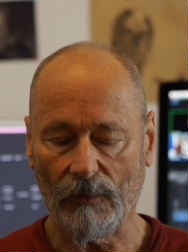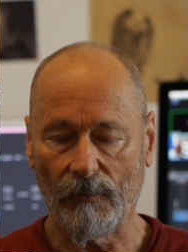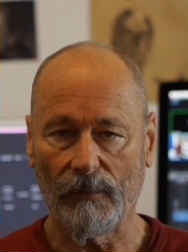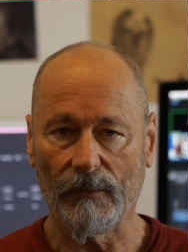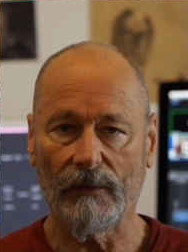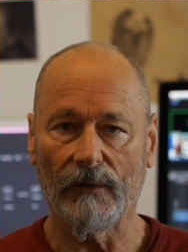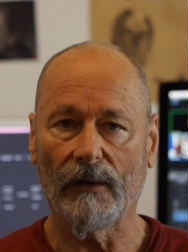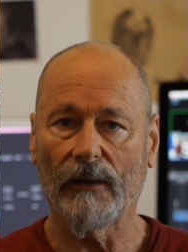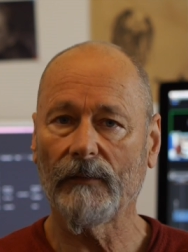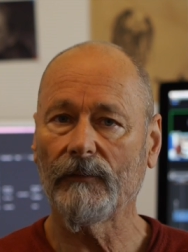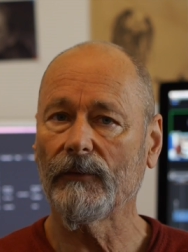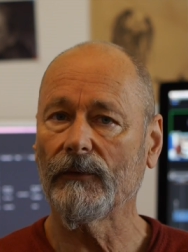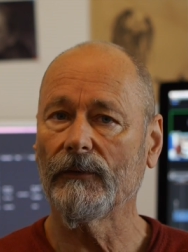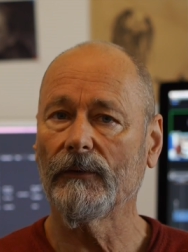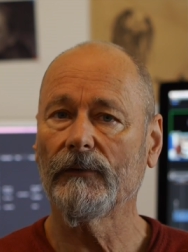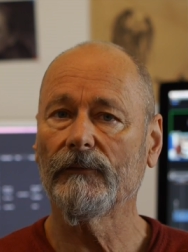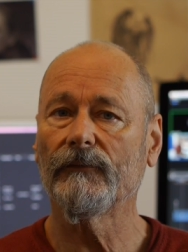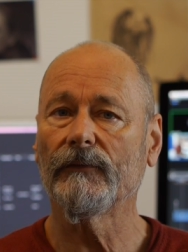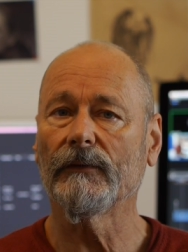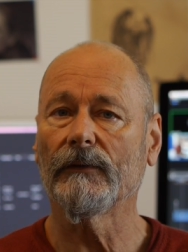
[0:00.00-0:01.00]
But I'm
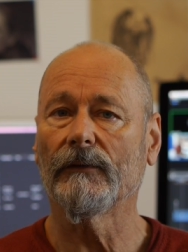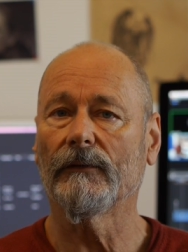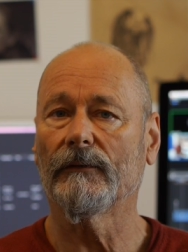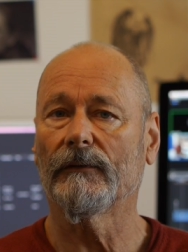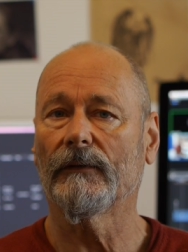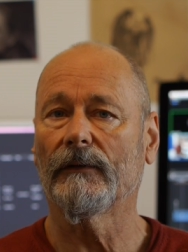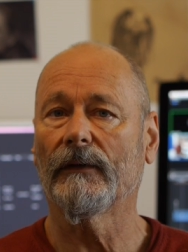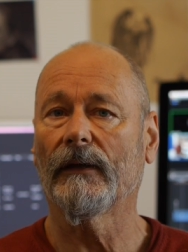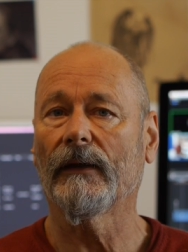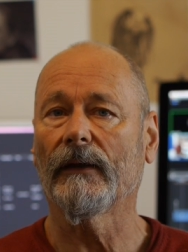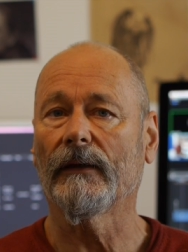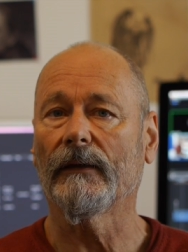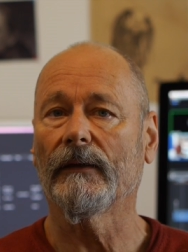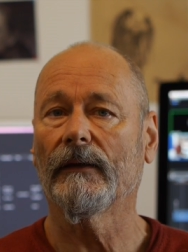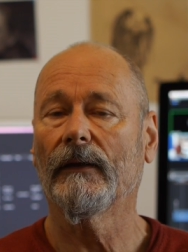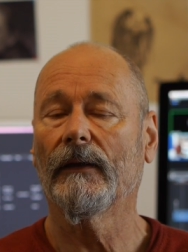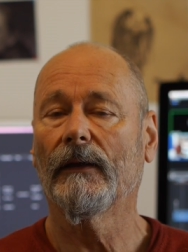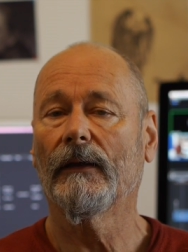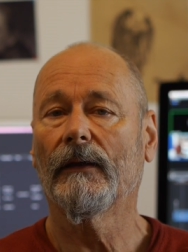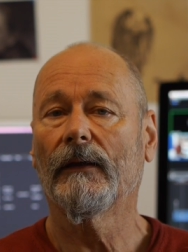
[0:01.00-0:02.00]
urging you today
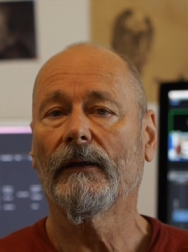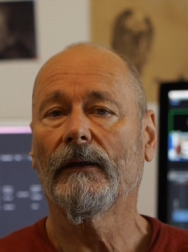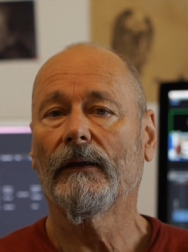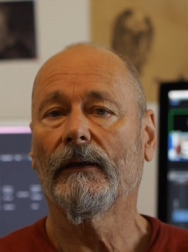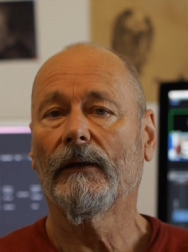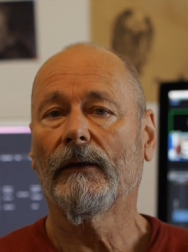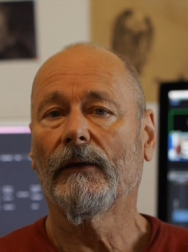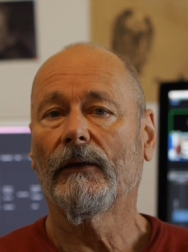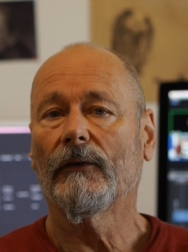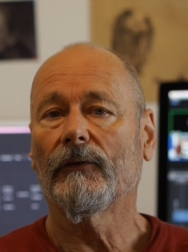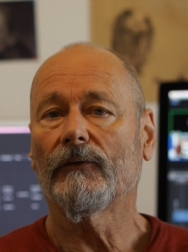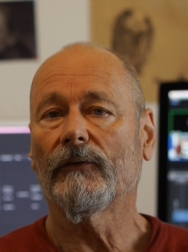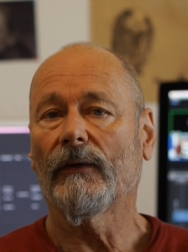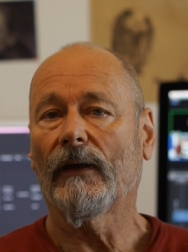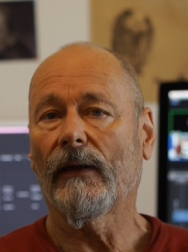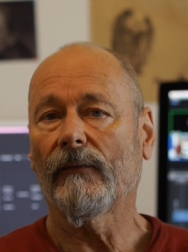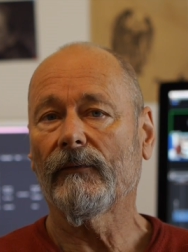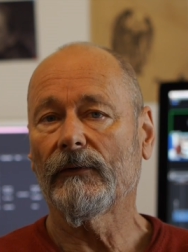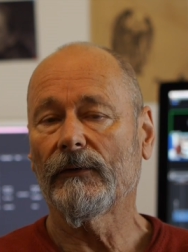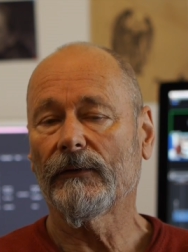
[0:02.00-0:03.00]
to
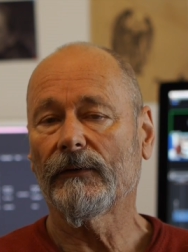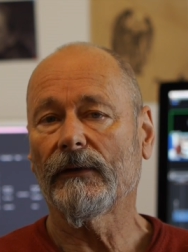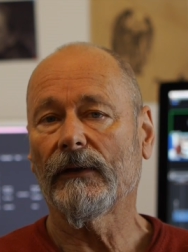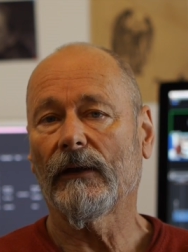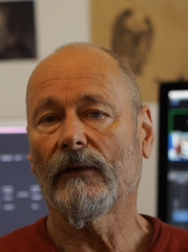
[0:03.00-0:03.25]
have a look